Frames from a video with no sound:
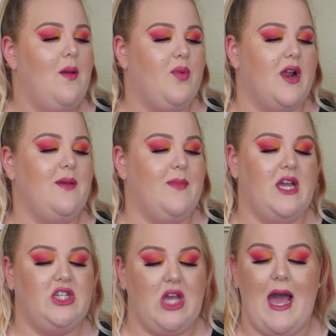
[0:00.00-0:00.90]
Pretty
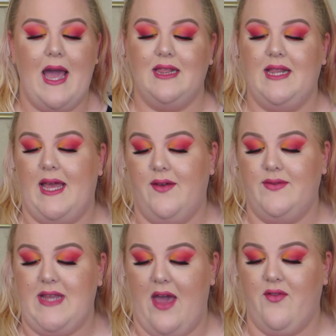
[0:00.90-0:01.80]
much I
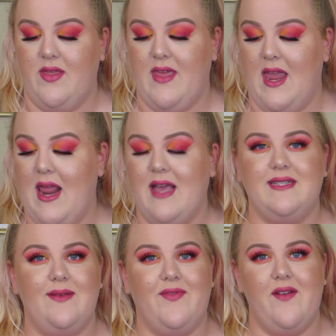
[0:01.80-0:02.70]
loved everything
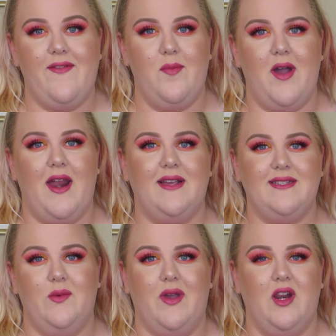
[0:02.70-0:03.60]
except for a few products,
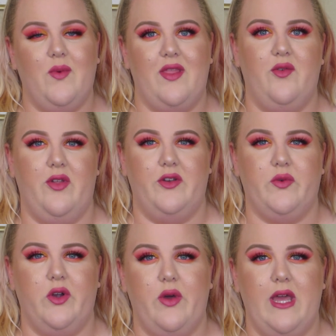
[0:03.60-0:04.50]
so we're going to run through those
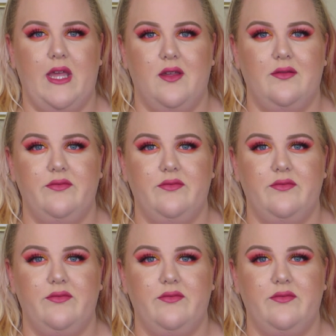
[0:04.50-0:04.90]
real quick.